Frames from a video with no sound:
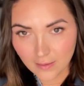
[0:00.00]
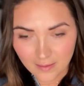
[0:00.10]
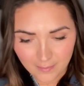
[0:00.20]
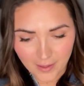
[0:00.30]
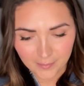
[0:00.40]

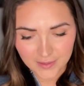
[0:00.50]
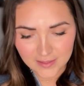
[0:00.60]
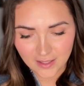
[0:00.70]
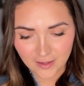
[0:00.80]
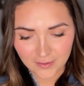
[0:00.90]
Pop this
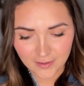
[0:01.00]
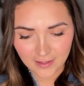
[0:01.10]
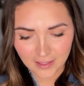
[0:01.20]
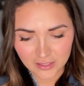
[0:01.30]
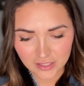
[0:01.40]
color in that
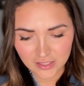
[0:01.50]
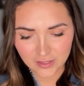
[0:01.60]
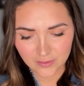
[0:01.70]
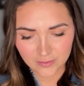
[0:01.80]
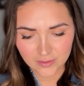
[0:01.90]
I just
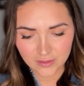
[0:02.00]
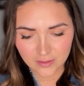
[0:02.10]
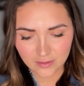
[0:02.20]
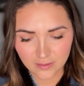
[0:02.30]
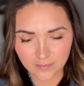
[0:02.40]
used.
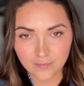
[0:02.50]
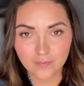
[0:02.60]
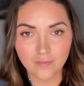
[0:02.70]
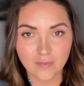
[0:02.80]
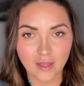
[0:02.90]

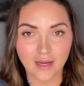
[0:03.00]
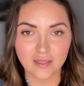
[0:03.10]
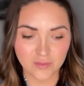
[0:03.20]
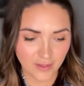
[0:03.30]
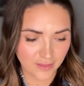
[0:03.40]
And
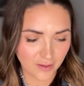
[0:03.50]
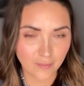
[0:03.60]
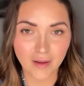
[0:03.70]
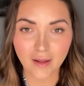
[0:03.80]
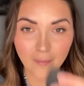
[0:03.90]
it's right there in my
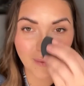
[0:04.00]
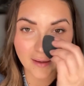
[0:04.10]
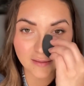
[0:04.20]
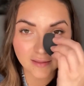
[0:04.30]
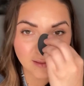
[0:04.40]
compact.